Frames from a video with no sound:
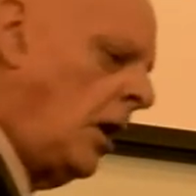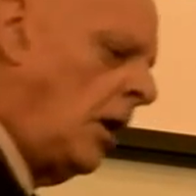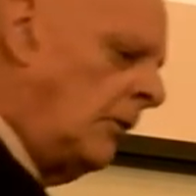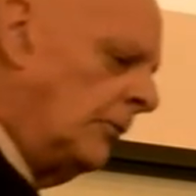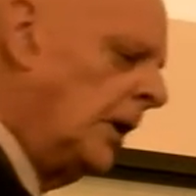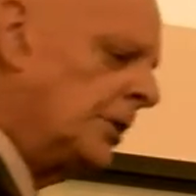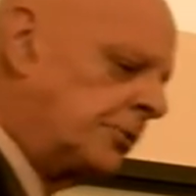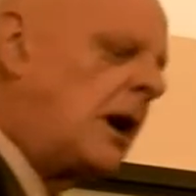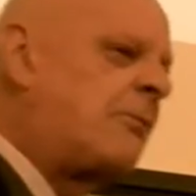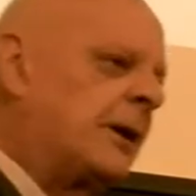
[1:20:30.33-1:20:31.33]
of
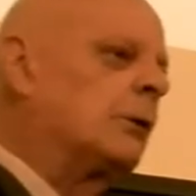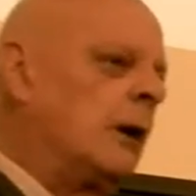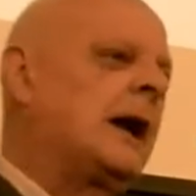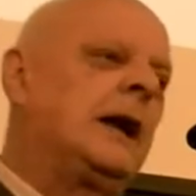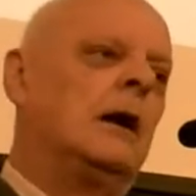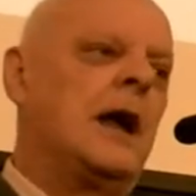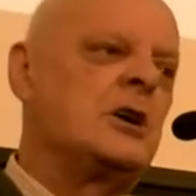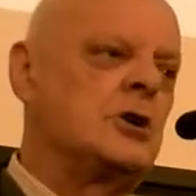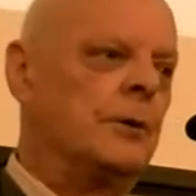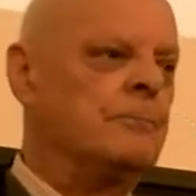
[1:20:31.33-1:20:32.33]
traffic
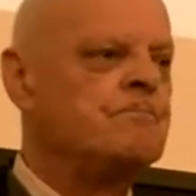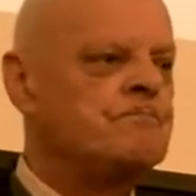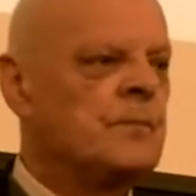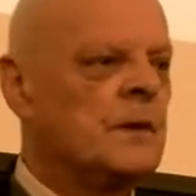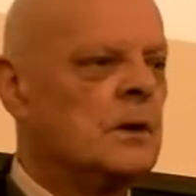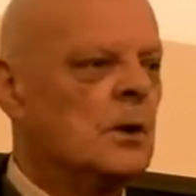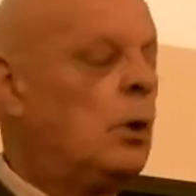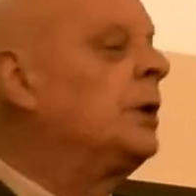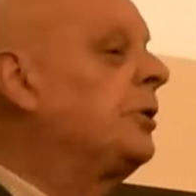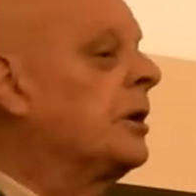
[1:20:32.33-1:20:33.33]
regulation.
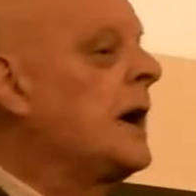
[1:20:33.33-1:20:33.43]
What you